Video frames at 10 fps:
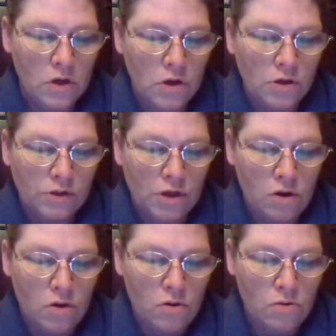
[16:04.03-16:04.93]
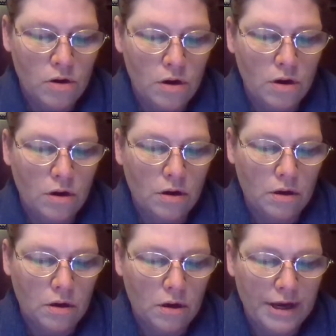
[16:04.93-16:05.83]
So
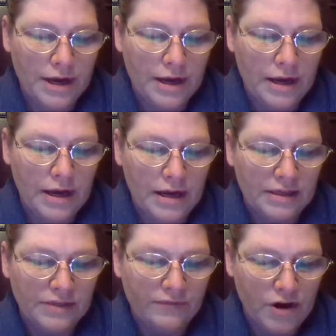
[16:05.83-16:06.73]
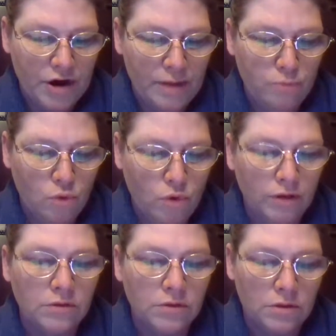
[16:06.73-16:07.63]
it is very
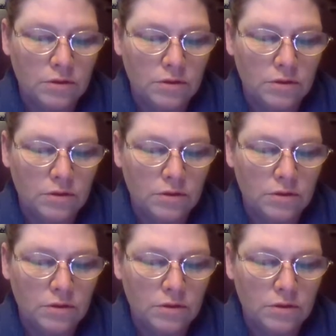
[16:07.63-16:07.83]
important